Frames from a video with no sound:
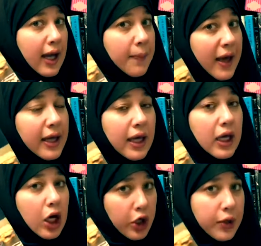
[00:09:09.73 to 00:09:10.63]
a
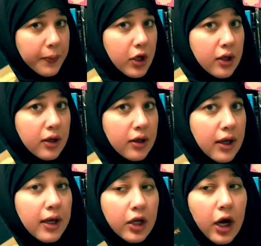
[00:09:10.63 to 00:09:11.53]
baking cookbook,
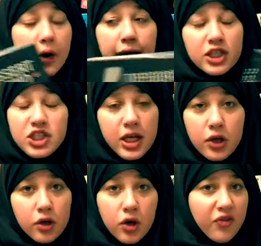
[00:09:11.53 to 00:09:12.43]
and not just
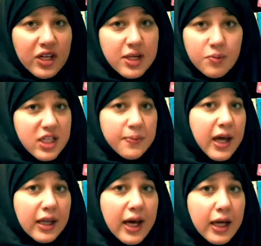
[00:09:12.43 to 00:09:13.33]
telling you to go find some recipe
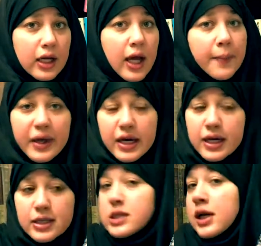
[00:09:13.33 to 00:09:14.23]
online
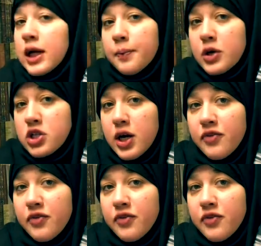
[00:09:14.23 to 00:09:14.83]
because books are